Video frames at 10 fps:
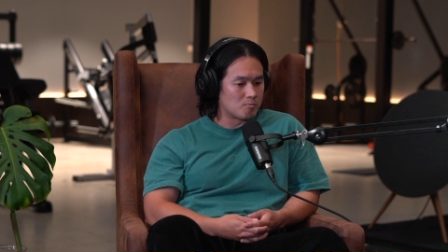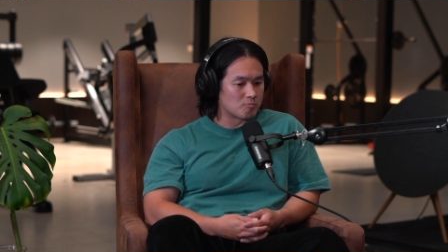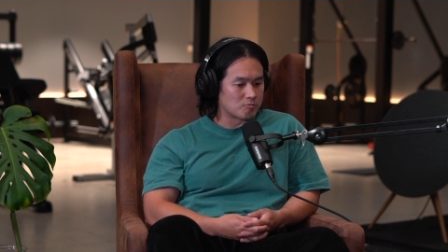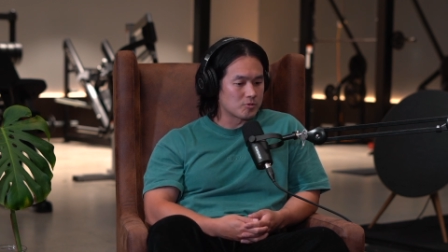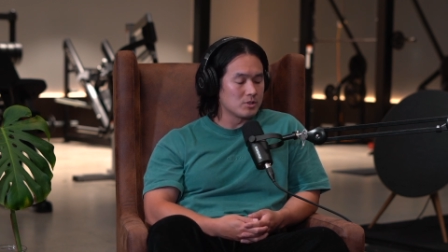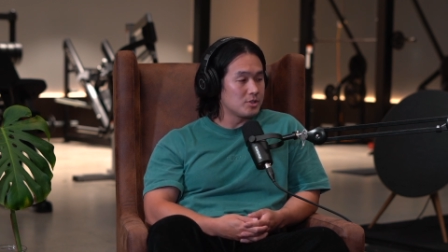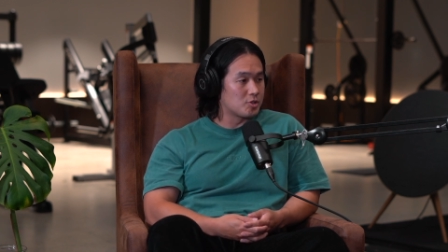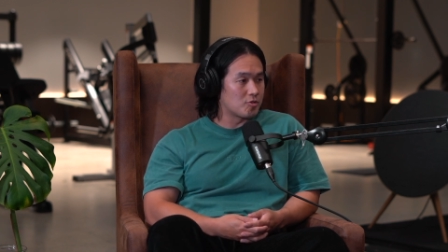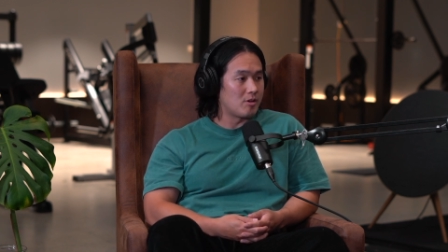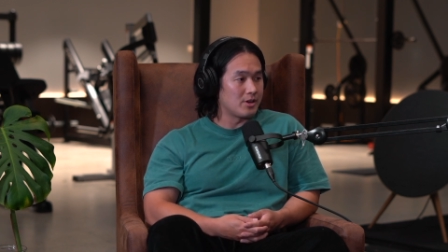really
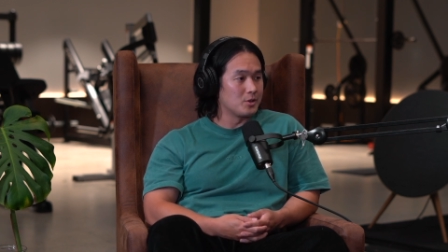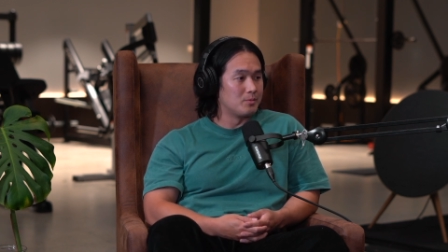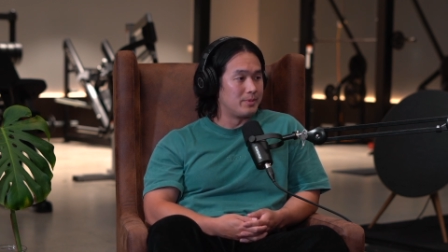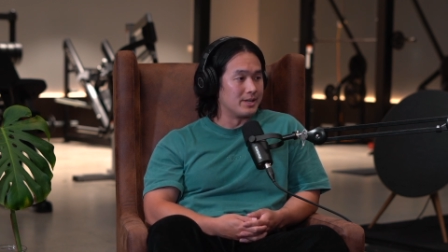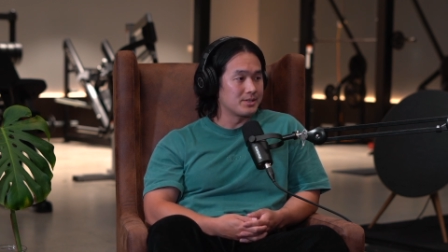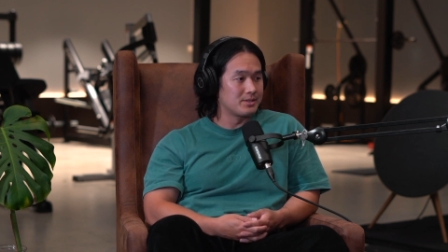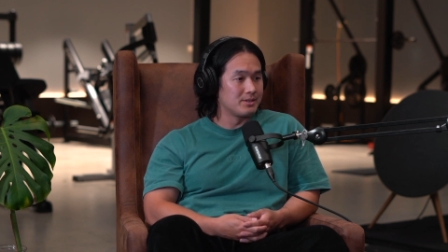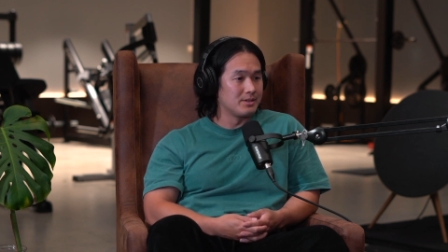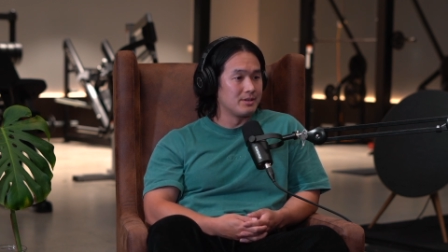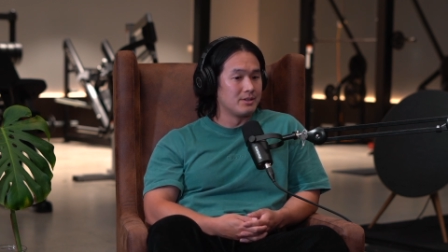trying your best
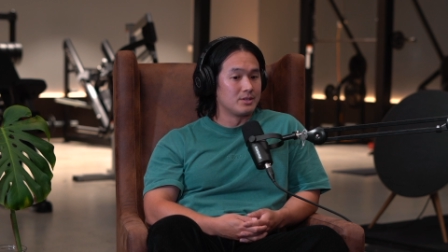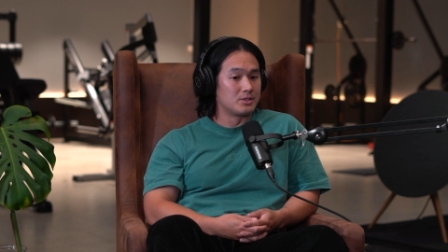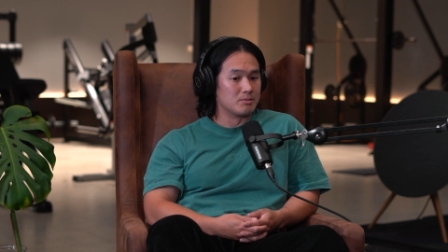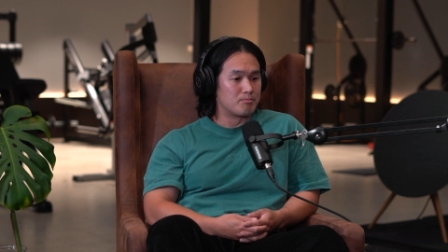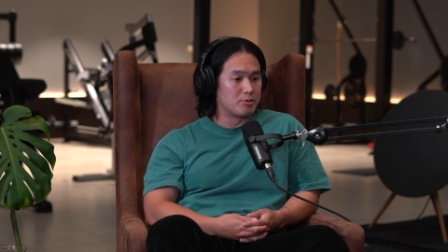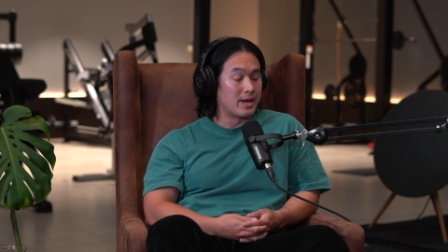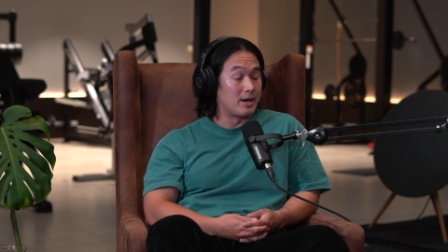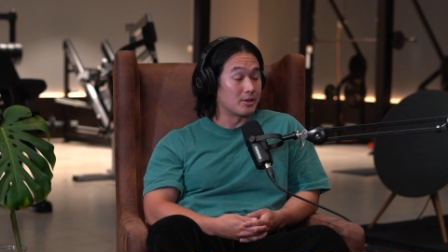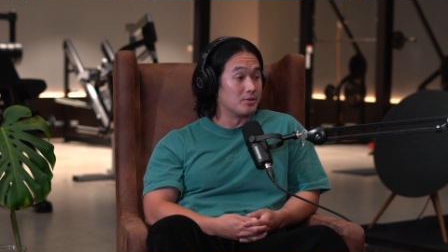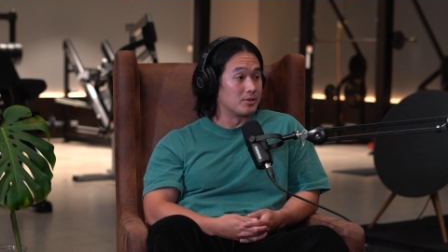to put
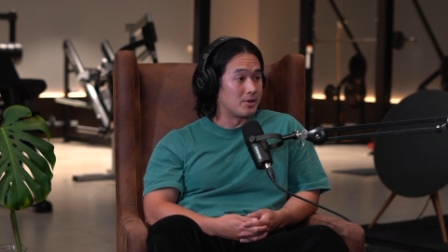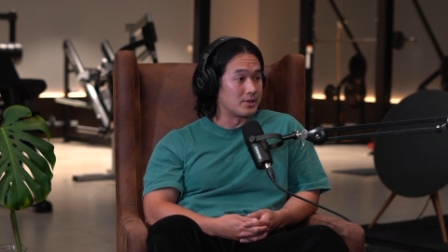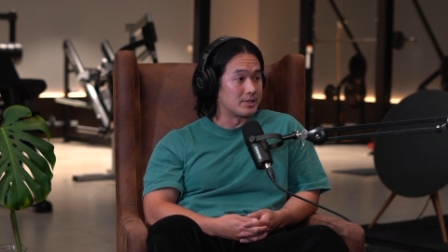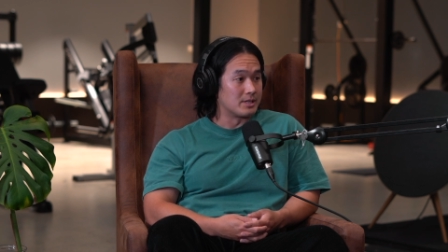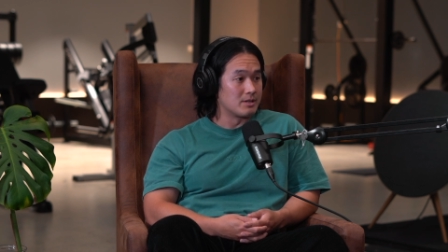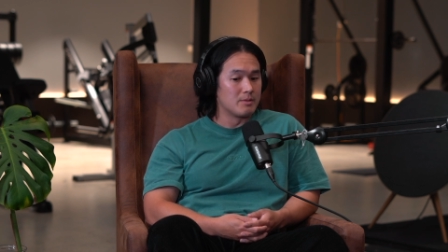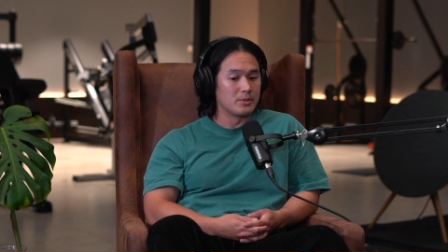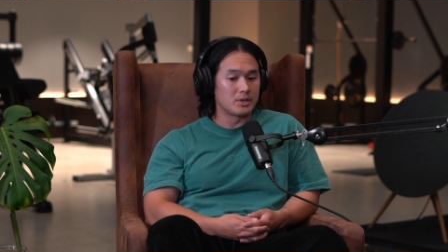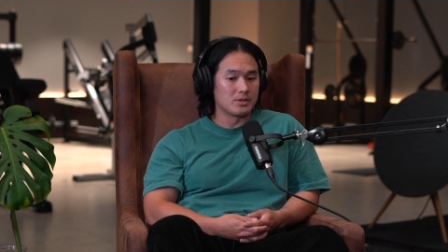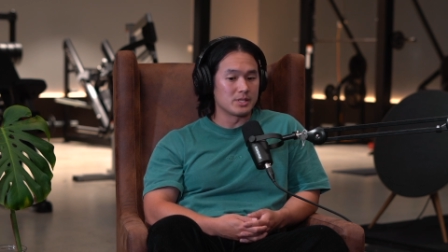out good content,
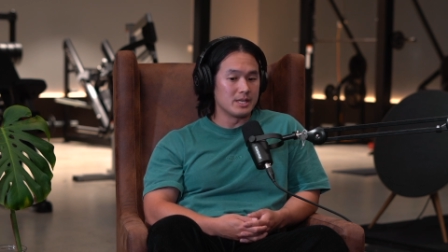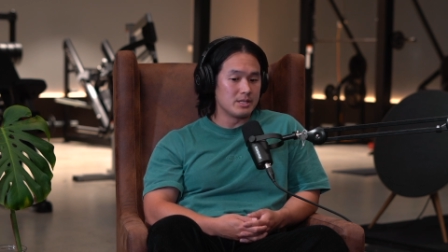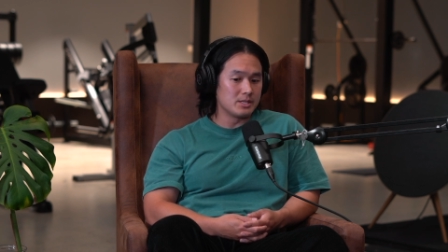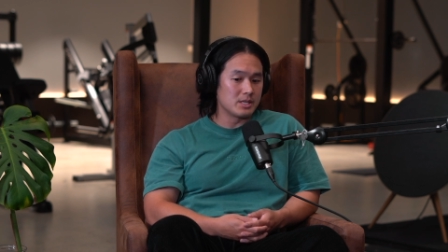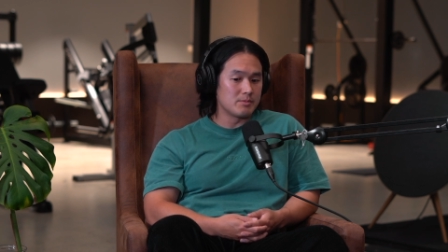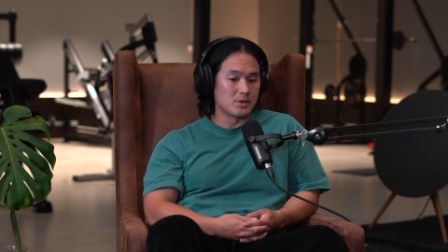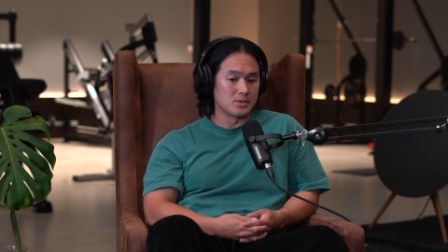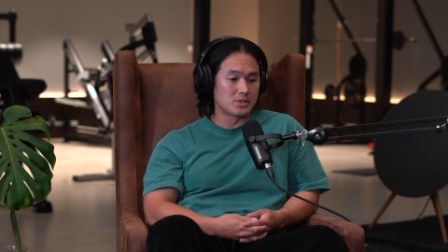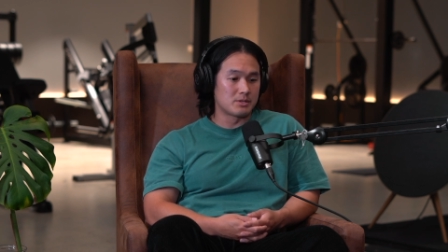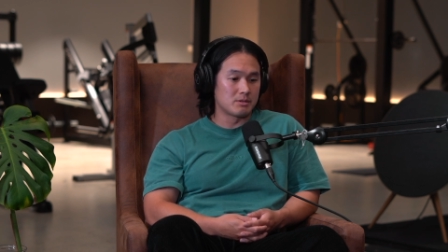because it is the
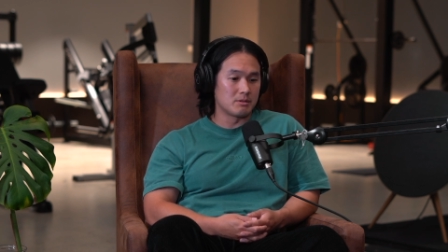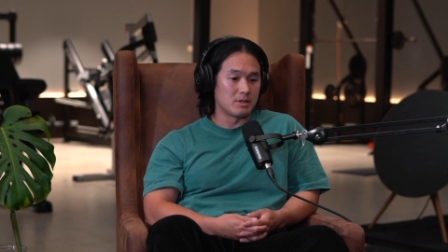most